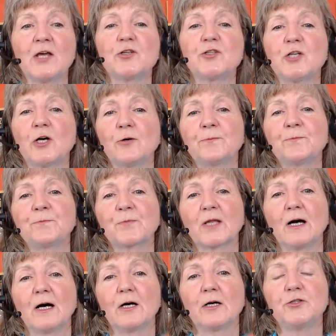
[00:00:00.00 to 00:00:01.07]
So
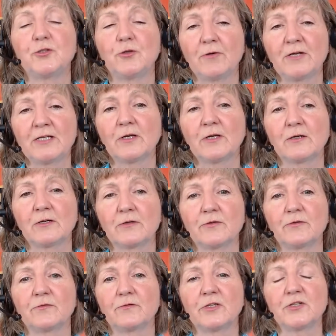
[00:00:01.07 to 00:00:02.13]
during the,
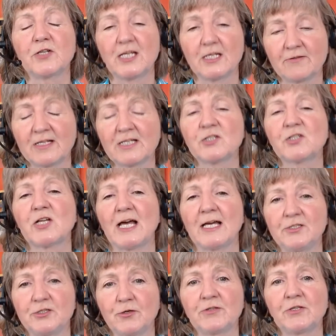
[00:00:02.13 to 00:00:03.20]
the hearings
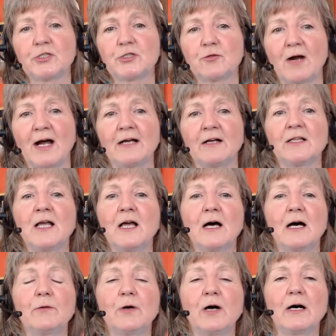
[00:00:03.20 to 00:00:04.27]
and during the trial,
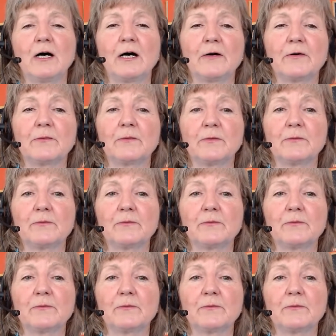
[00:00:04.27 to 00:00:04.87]
uh,